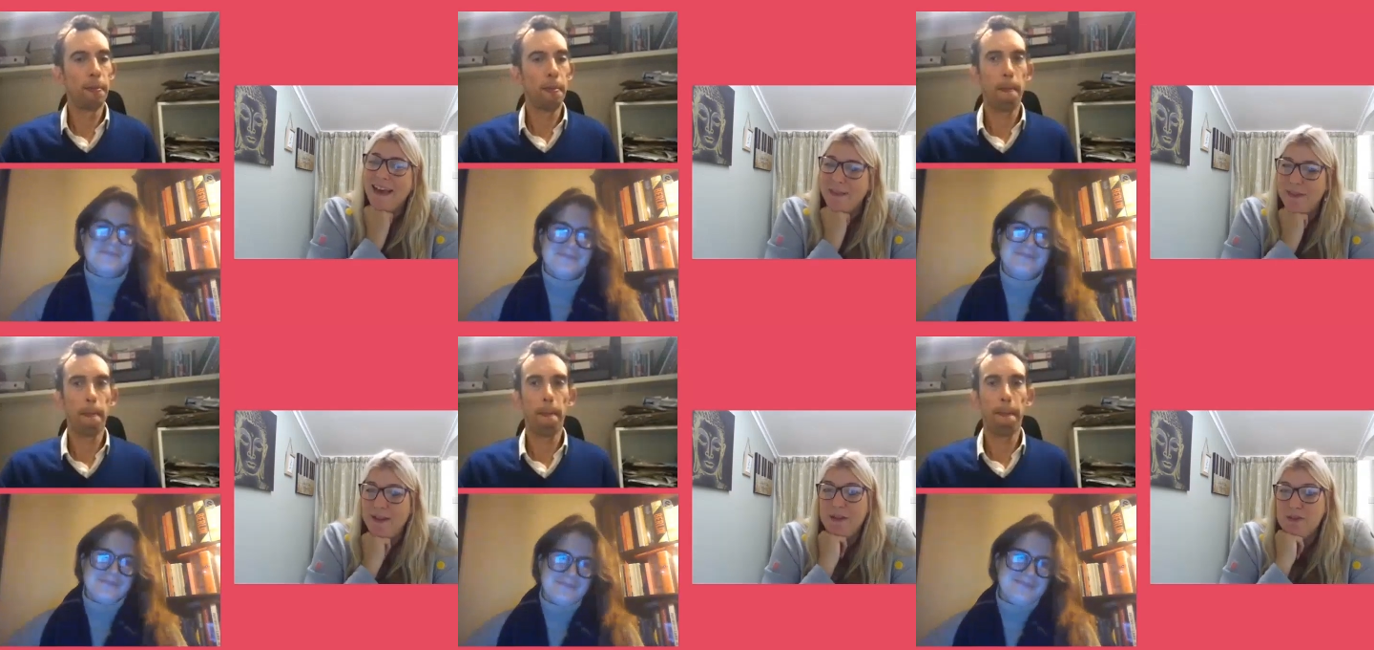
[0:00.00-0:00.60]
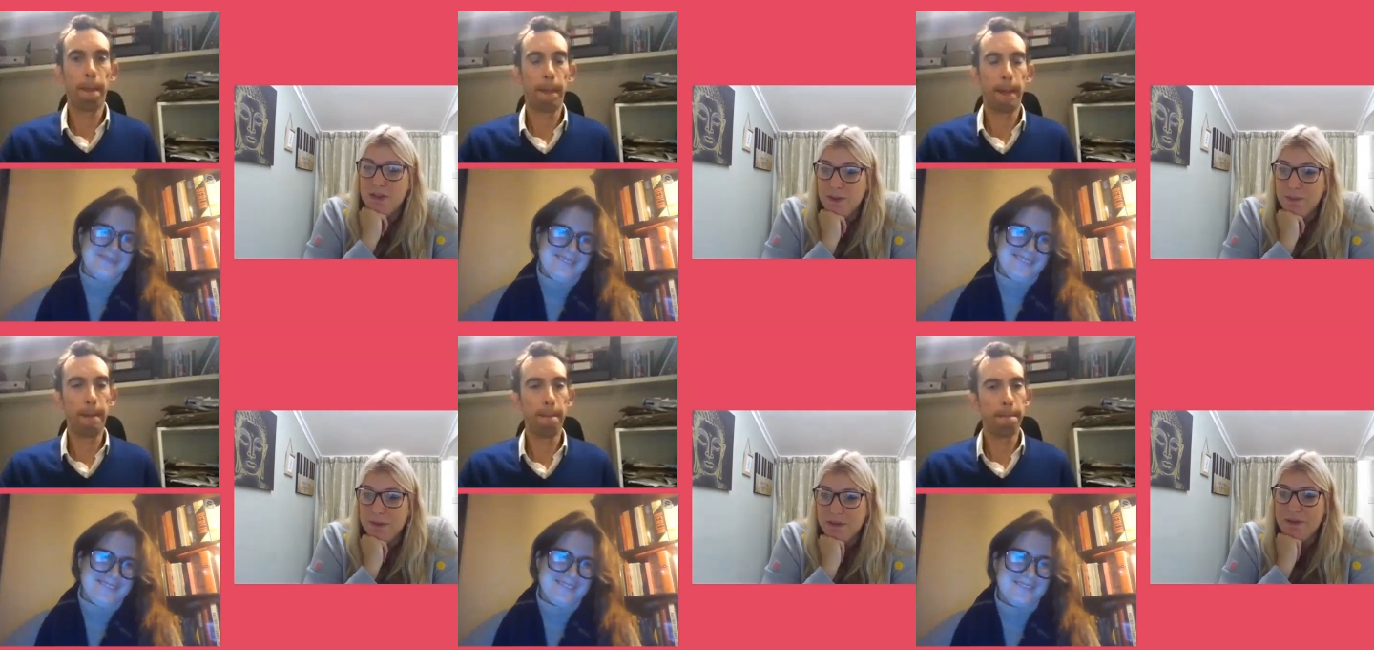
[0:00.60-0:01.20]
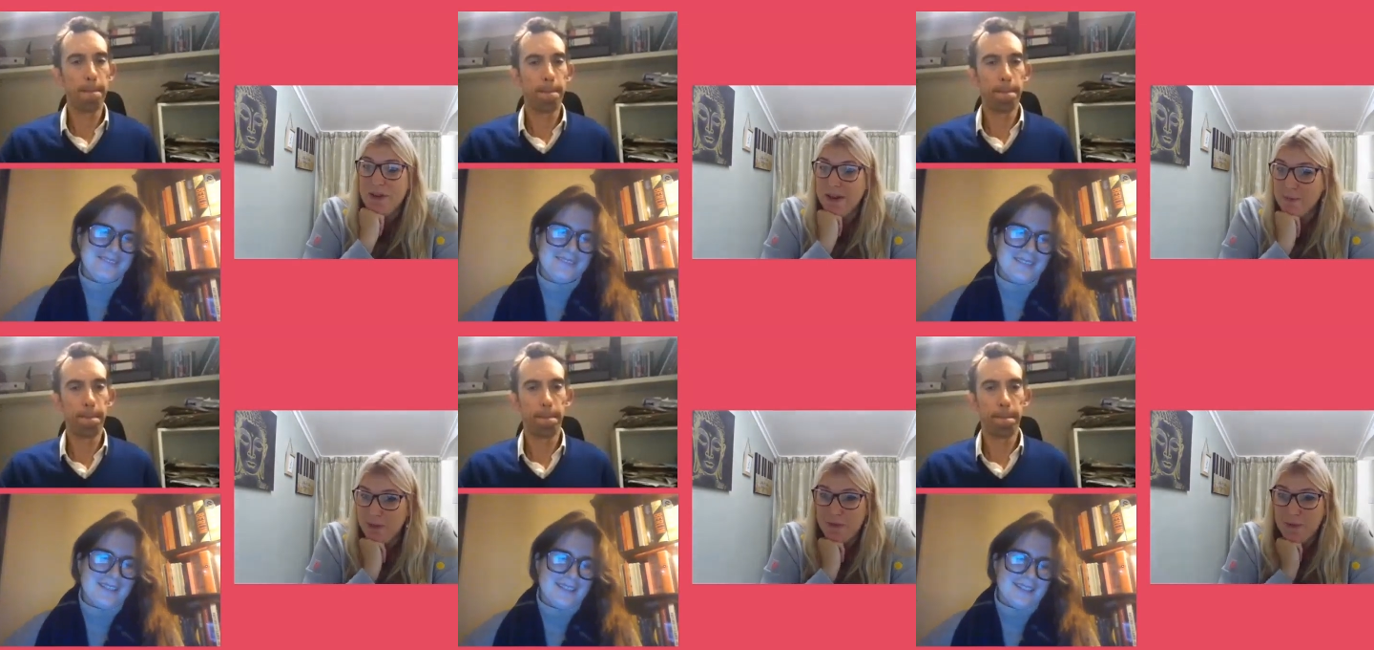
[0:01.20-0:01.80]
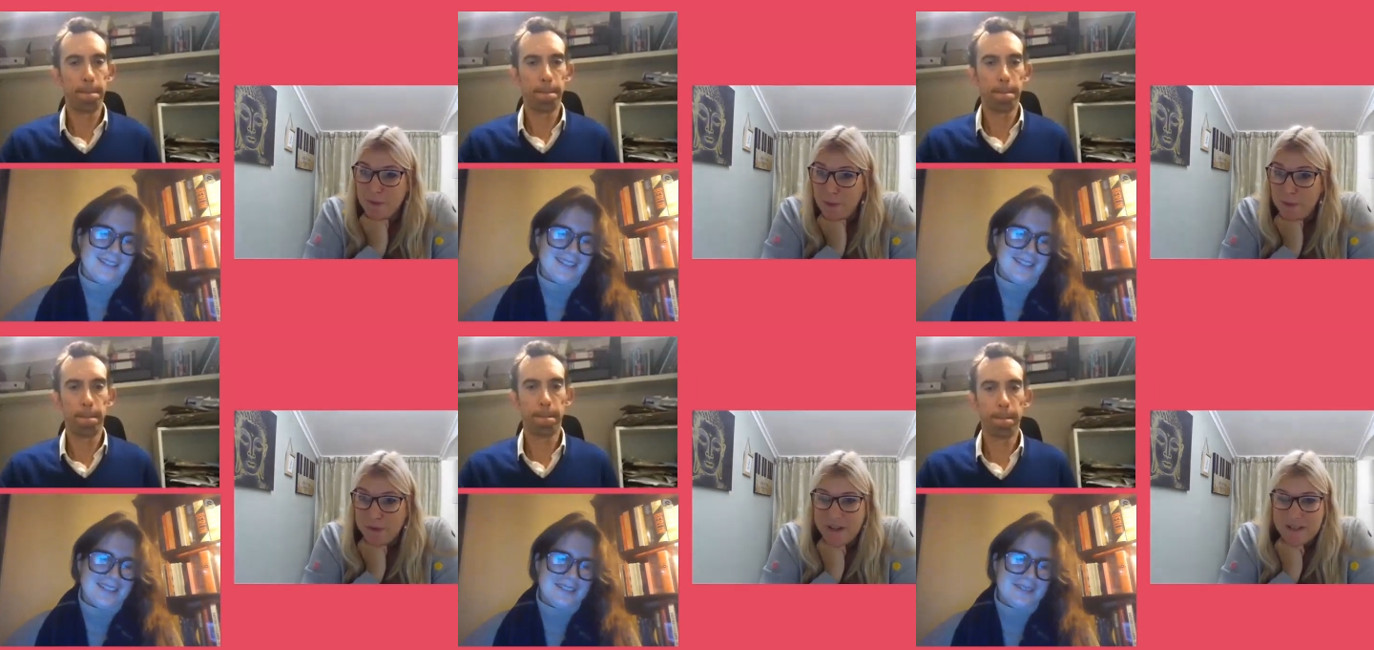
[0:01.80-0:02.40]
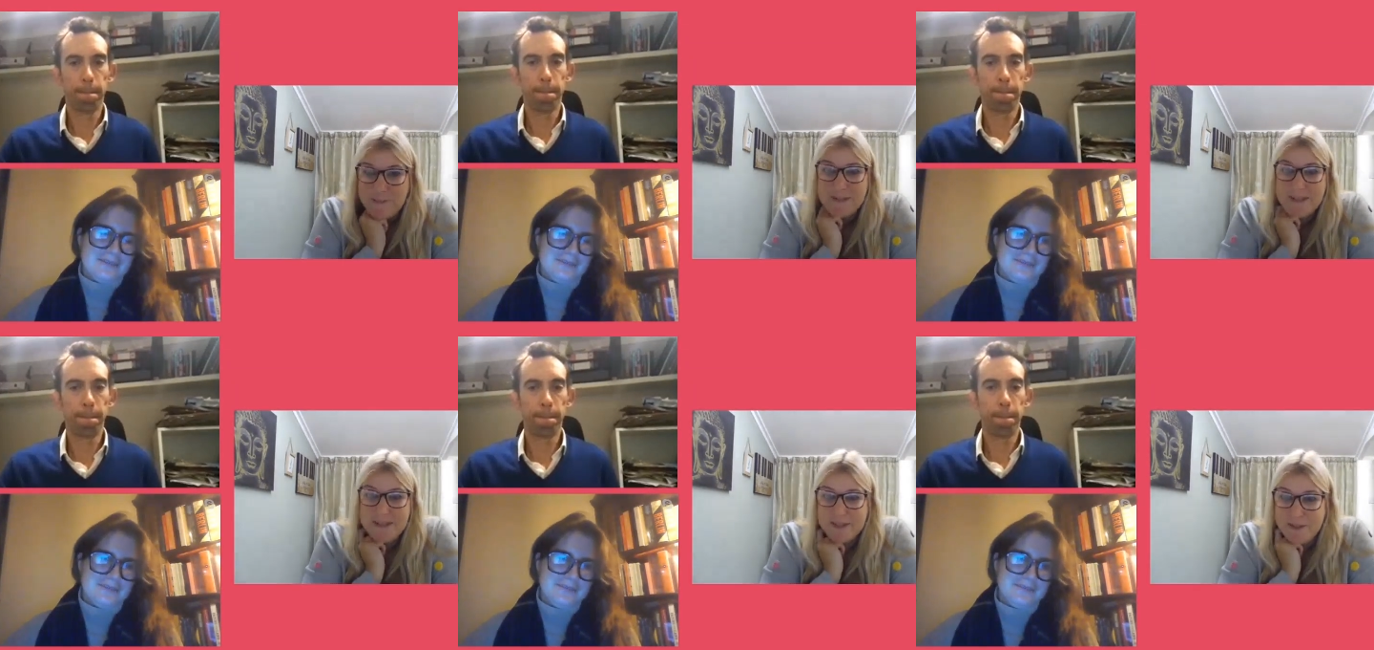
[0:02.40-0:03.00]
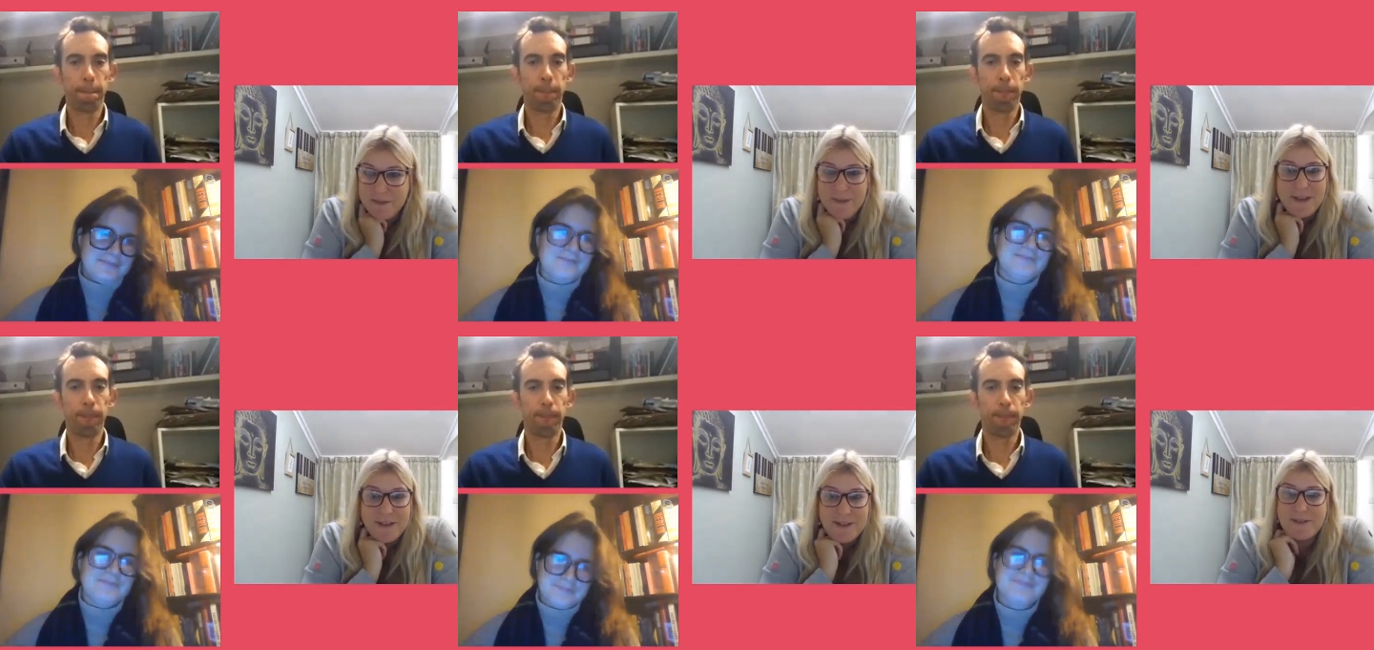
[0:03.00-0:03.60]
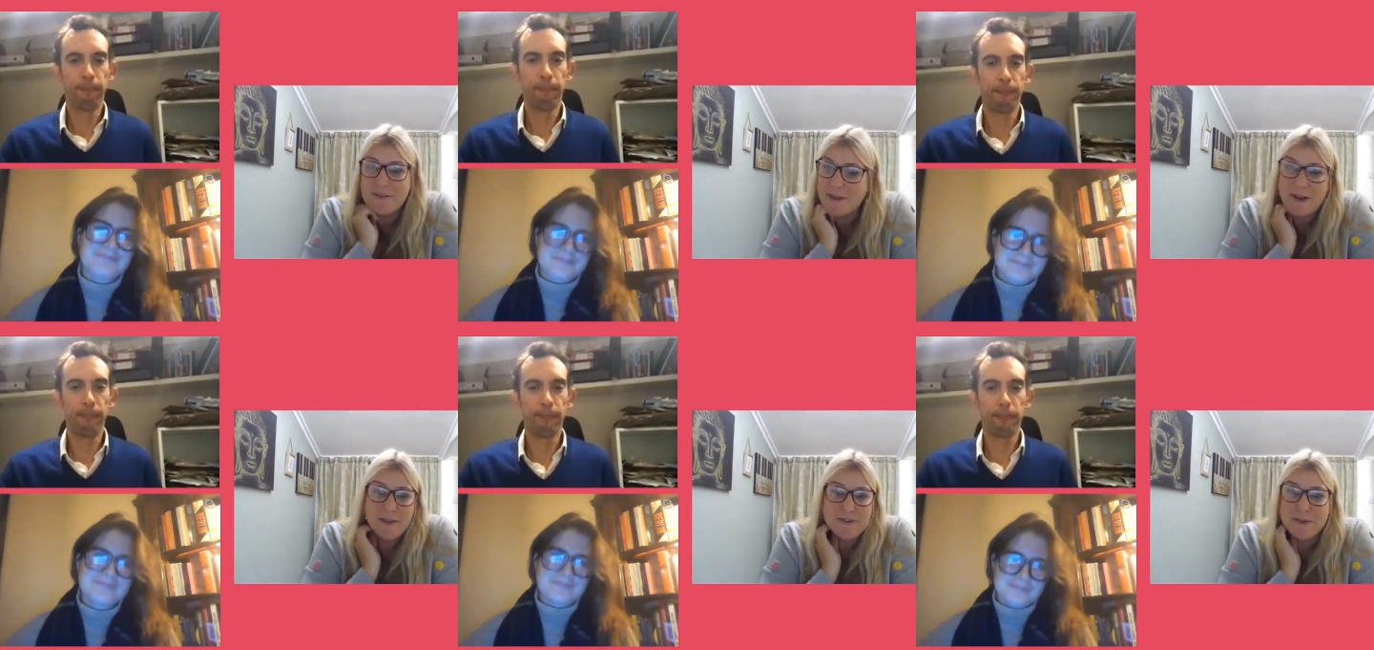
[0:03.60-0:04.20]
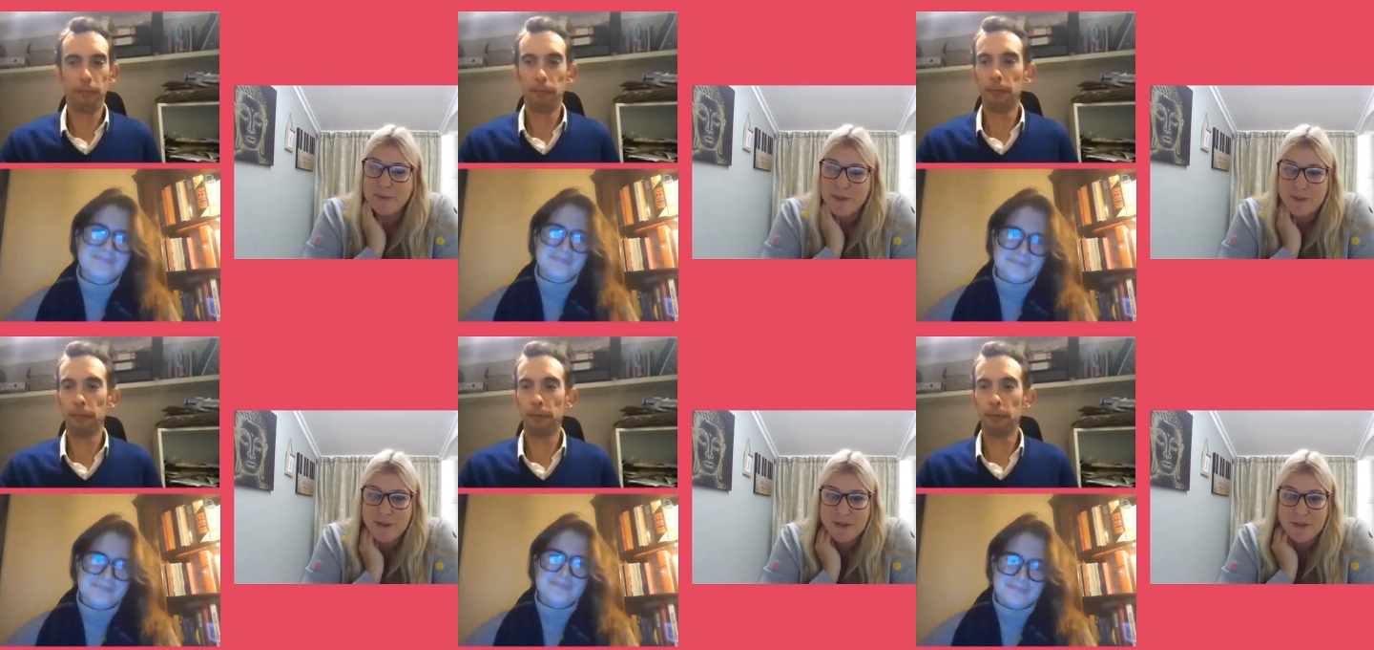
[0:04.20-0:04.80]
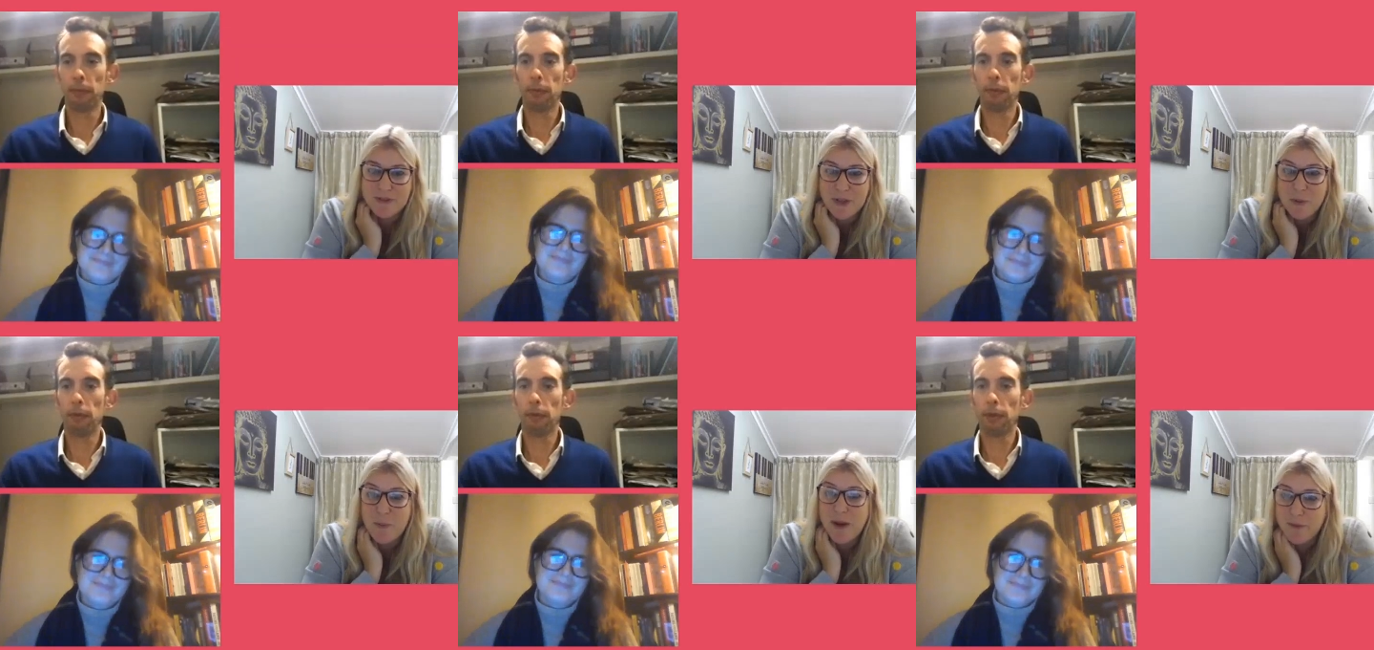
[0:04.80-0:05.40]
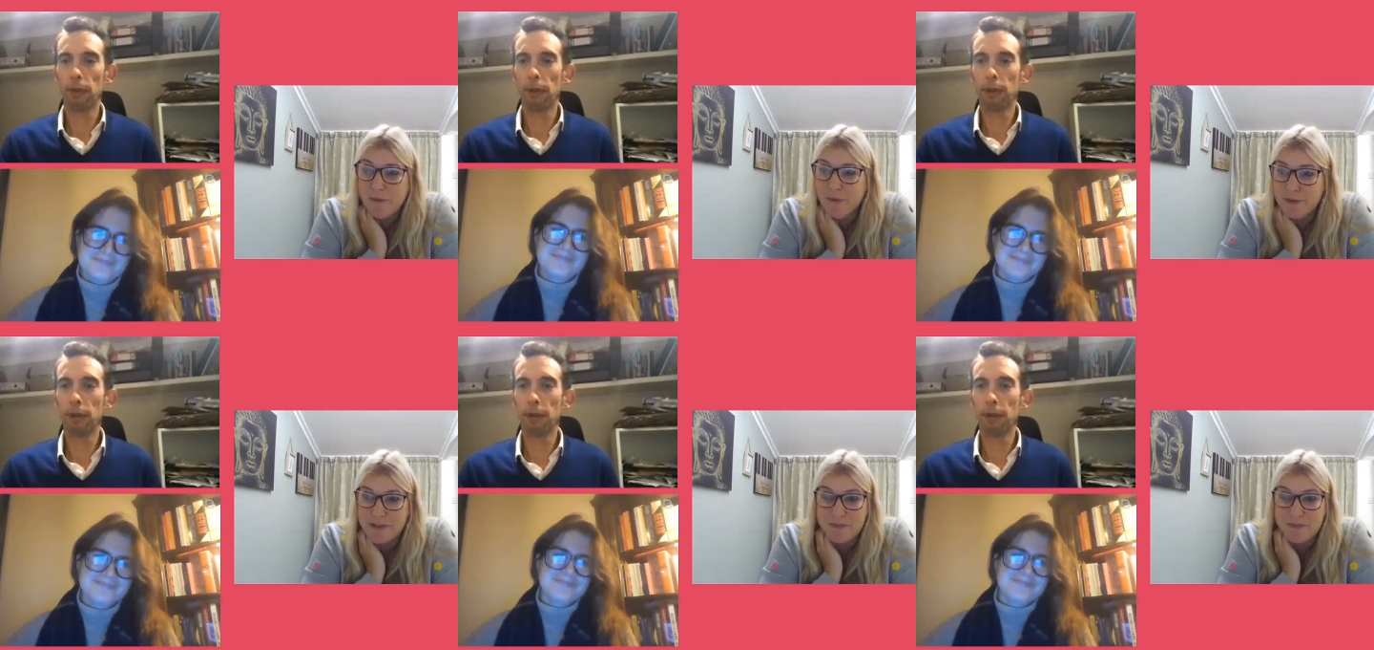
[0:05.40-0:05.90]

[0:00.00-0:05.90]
Speaker 1: And thank you so much, James, for all your expertise and, and answering all those questions so well for us.